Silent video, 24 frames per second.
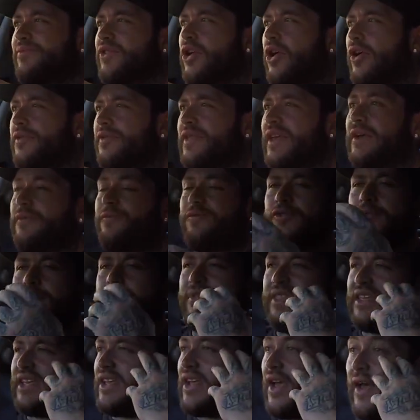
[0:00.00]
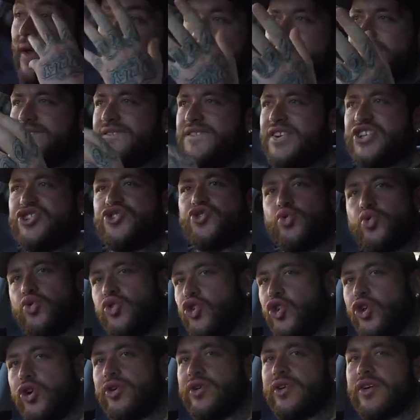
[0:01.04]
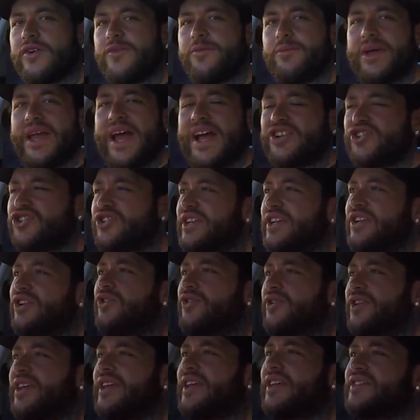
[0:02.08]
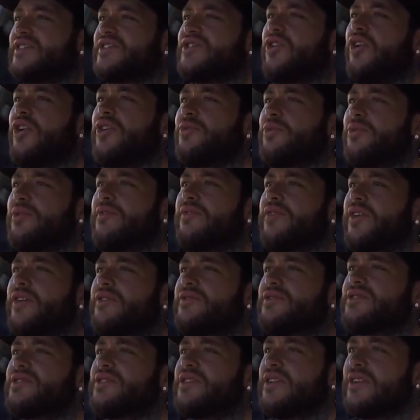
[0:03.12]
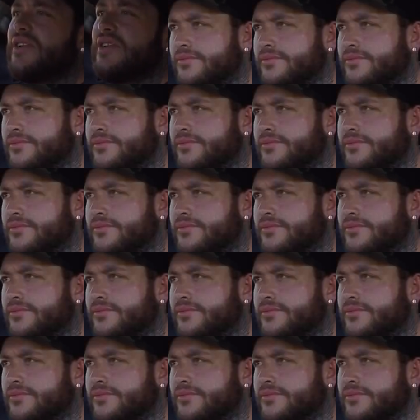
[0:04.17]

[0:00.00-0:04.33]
I think, from the visual look of me actually looking inside one of those.